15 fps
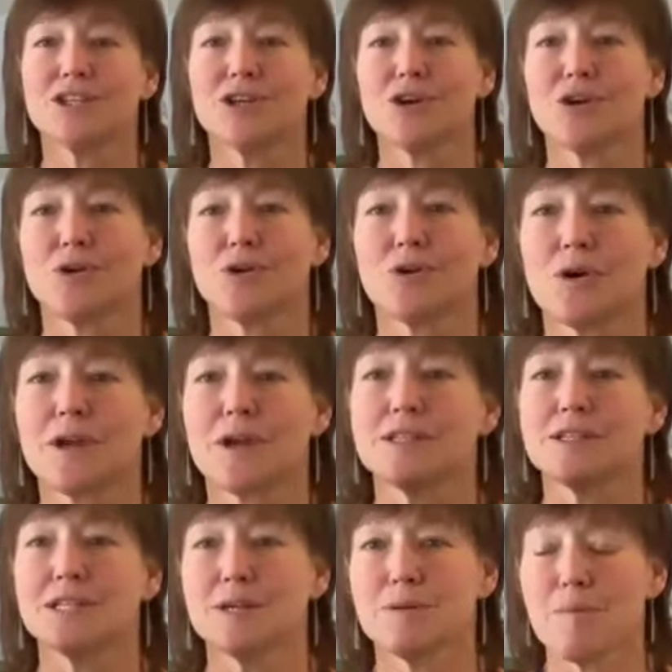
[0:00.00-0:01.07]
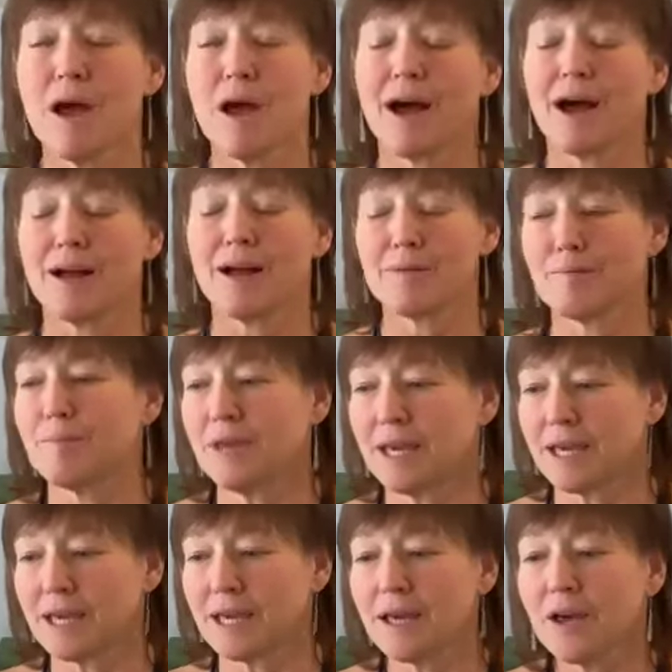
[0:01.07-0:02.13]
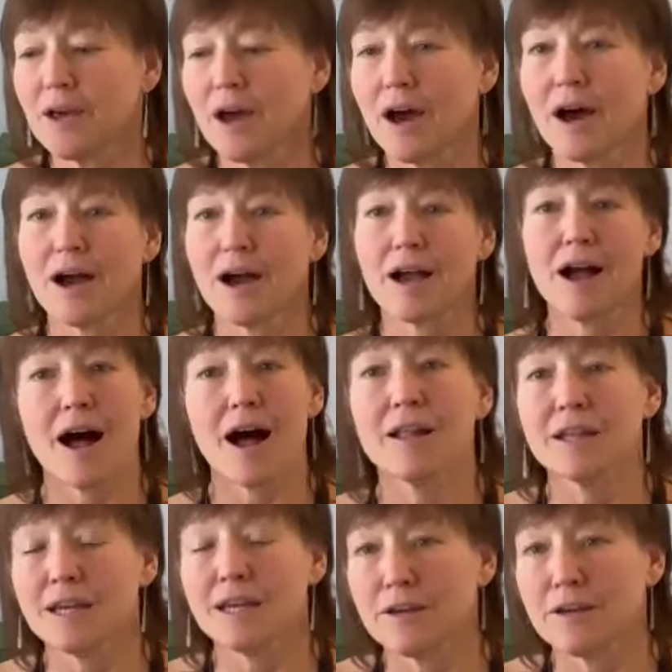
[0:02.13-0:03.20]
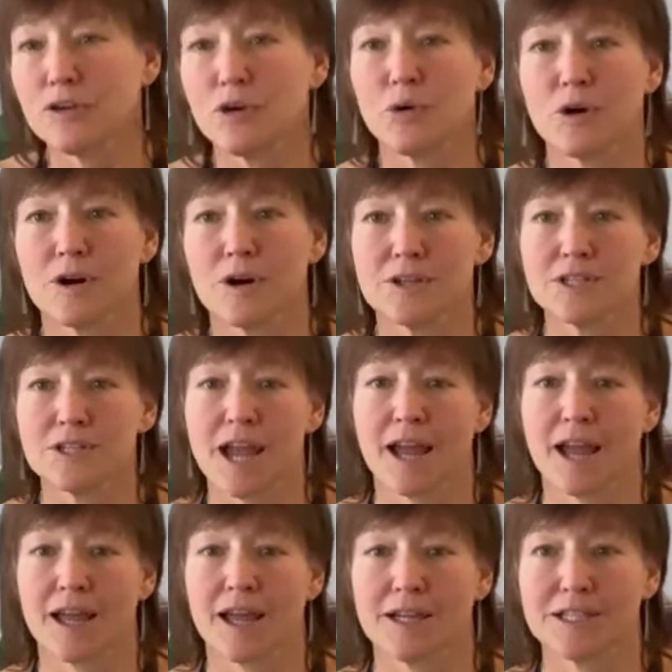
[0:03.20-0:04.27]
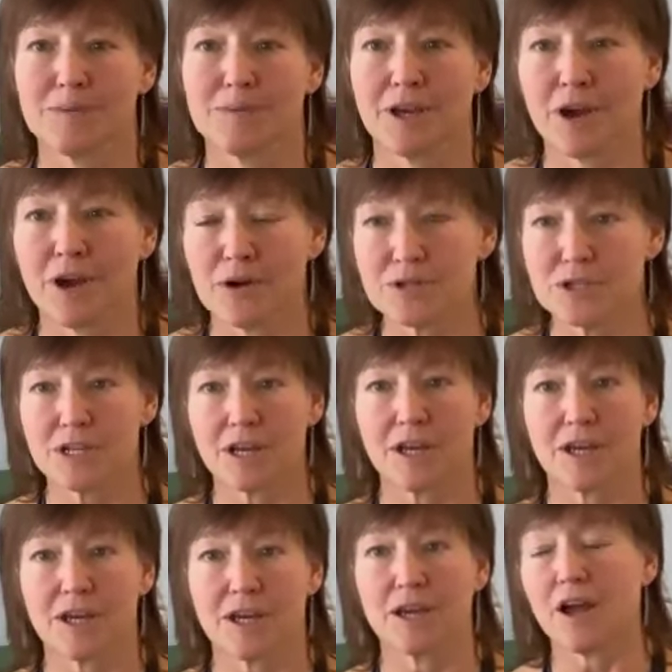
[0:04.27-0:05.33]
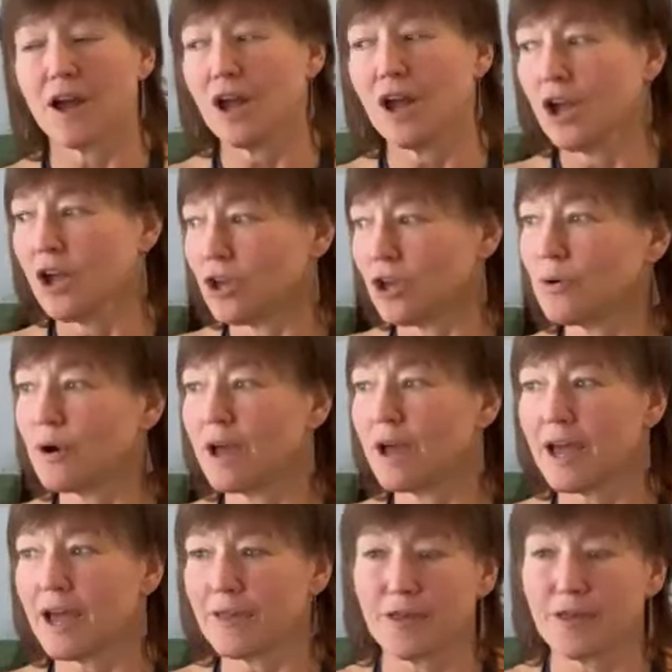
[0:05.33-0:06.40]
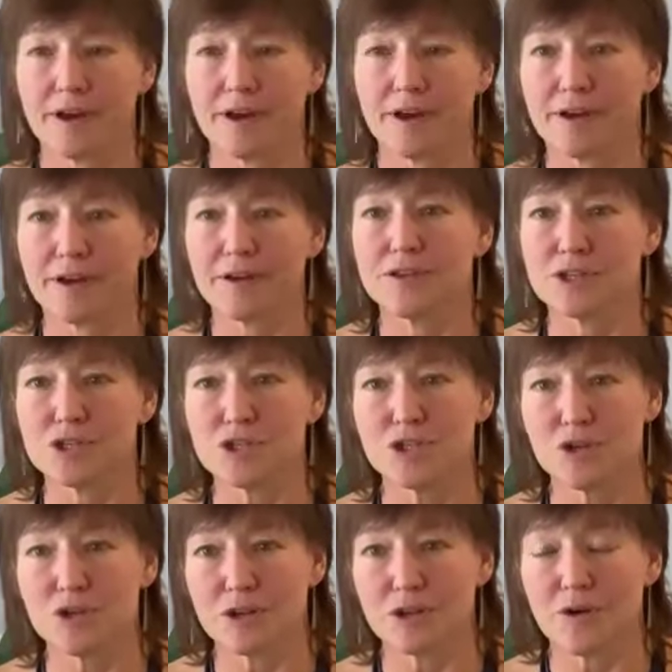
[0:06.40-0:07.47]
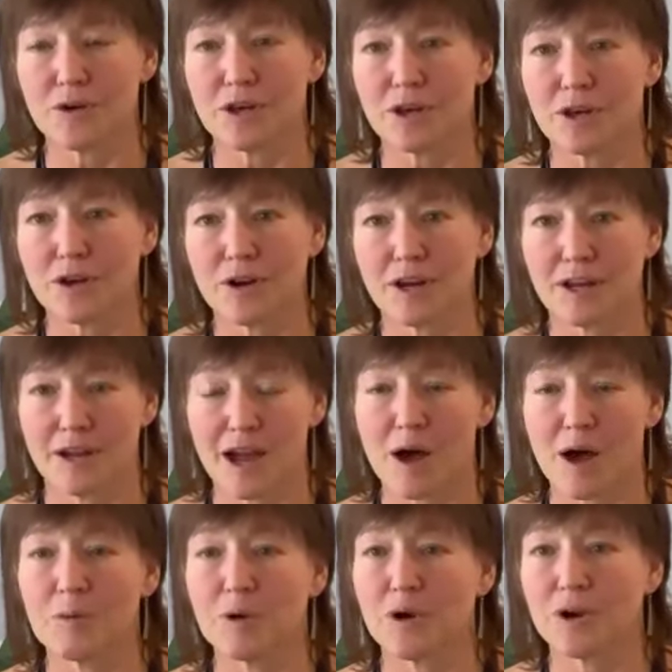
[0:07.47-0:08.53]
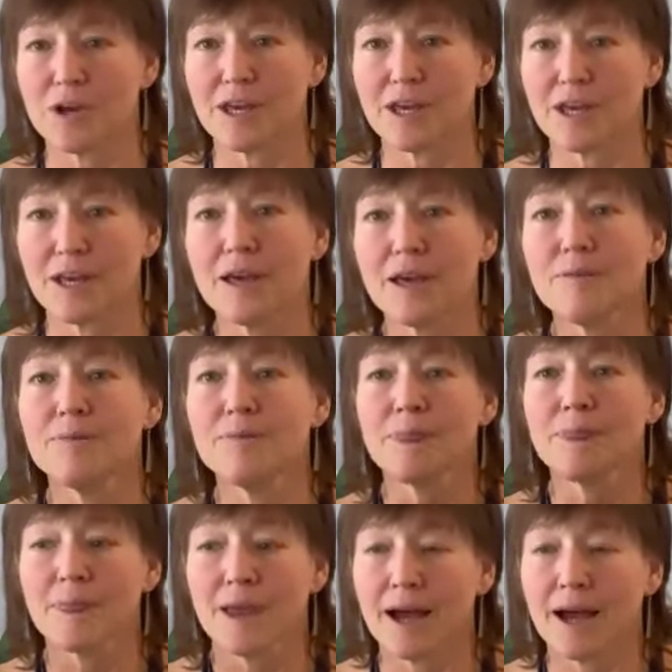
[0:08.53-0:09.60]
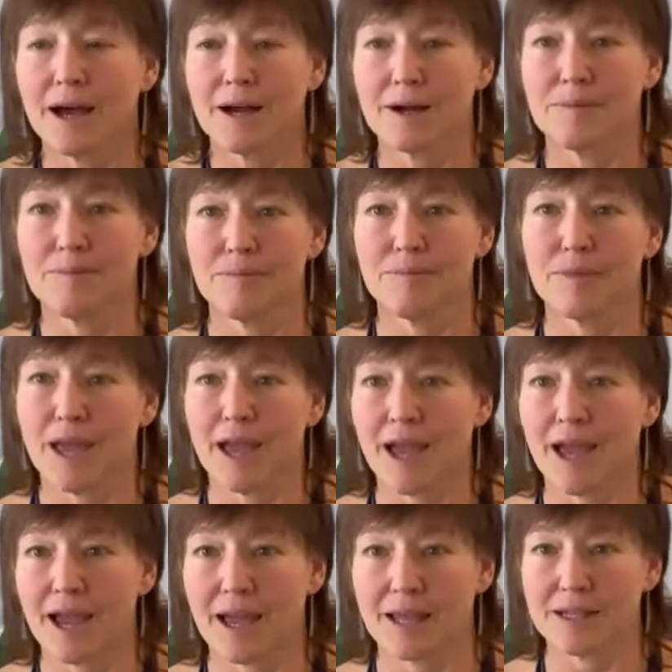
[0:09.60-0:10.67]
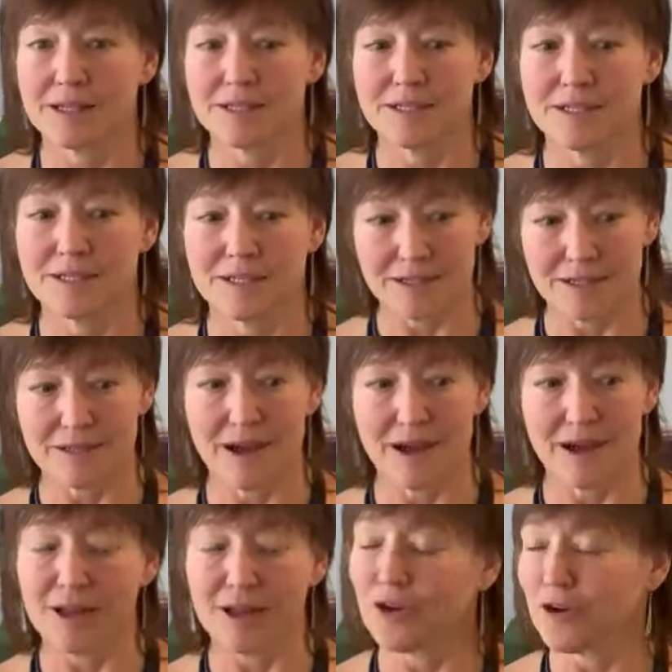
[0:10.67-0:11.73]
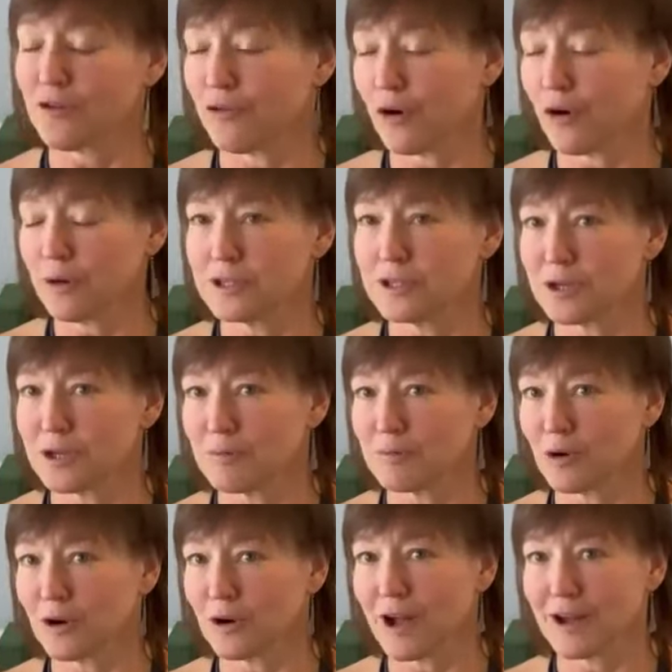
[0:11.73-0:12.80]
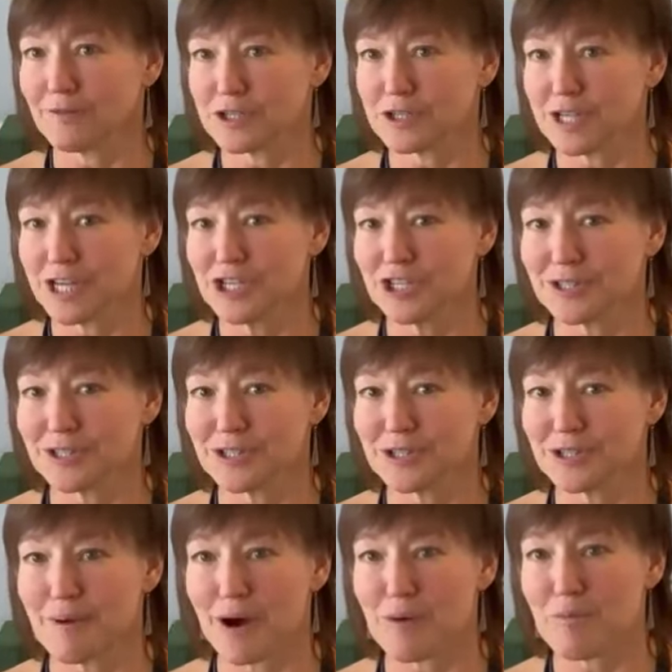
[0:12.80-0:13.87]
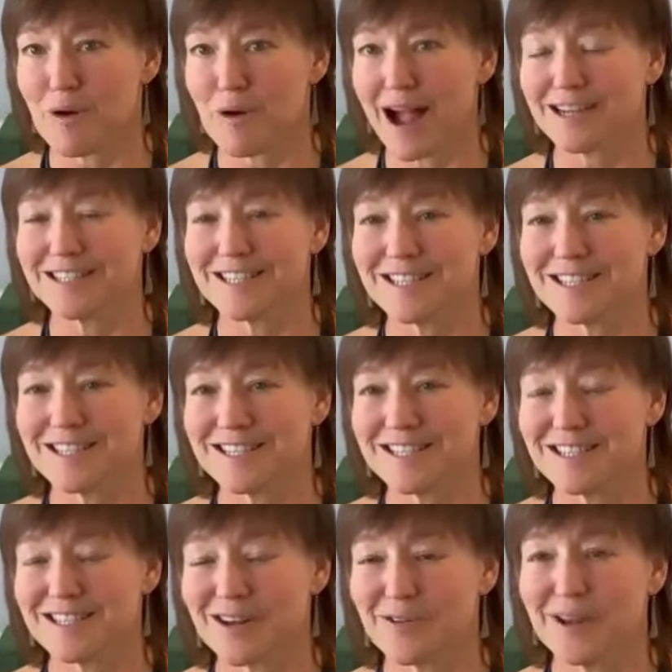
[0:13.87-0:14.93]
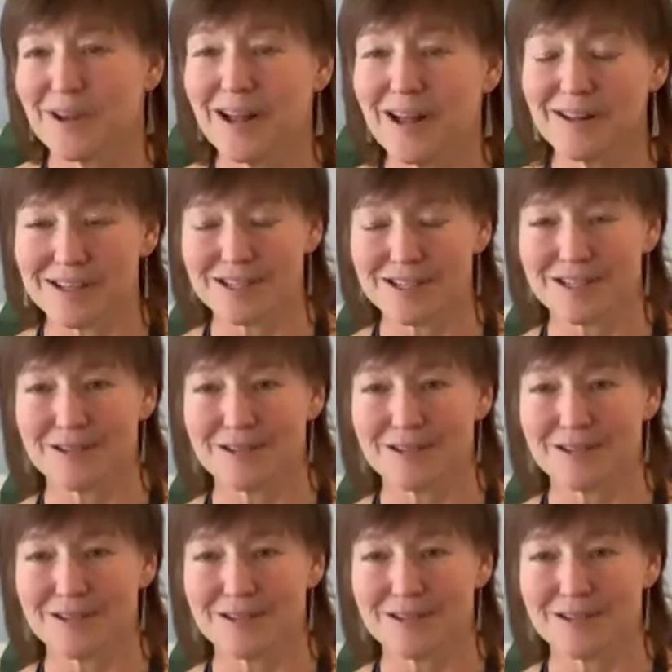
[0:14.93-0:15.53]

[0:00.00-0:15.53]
to to uh, be a colleague of yours and to be hosting you at the the studio here in albuquerque um, and i look forward to more conversations about practice and self-knowledge